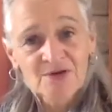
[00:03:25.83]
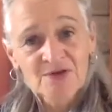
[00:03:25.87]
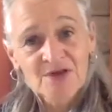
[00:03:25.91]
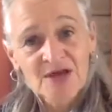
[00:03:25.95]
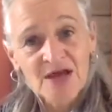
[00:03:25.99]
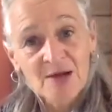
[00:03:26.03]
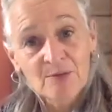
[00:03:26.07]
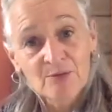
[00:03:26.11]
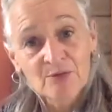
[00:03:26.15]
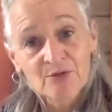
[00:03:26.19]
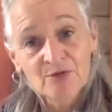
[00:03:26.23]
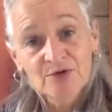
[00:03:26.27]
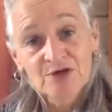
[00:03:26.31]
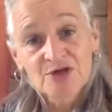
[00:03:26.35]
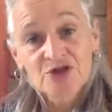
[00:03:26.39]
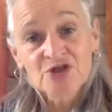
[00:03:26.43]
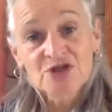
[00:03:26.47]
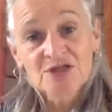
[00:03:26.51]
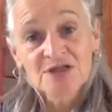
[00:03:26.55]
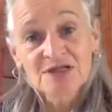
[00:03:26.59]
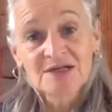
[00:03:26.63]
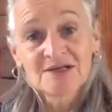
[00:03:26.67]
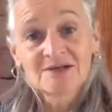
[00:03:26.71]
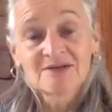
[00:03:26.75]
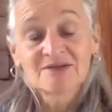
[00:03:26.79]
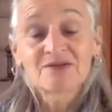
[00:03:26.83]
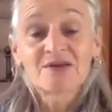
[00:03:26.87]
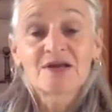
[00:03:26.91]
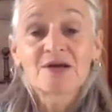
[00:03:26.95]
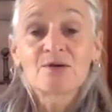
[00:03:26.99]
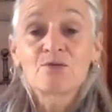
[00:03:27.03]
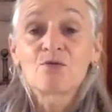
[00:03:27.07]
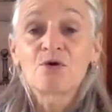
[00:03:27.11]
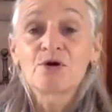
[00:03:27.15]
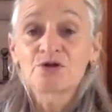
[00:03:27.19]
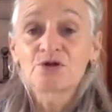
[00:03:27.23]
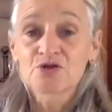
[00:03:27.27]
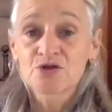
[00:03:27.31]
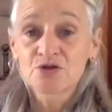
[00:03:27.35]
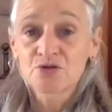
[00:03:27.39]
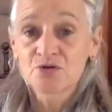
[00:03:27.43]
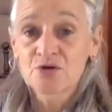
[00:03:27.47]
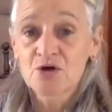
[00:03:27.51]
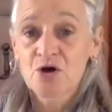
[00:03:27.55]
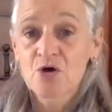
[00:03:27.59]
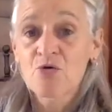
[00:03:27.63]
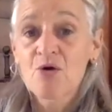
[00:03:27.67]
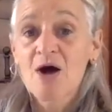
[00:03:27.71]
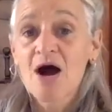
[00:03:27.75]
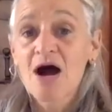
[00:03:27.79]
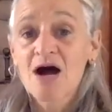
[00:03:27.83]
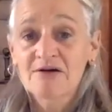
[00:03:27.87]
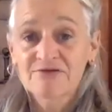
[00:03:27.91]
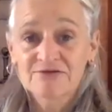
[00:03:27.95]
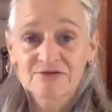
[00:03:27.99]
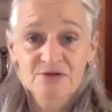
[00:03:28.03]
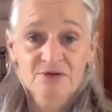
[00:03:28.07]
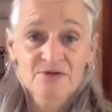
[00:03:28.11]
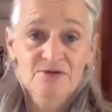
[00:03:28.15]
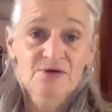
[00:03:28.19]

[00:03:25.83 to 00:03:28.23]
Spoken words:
the Aborigines, they want to go after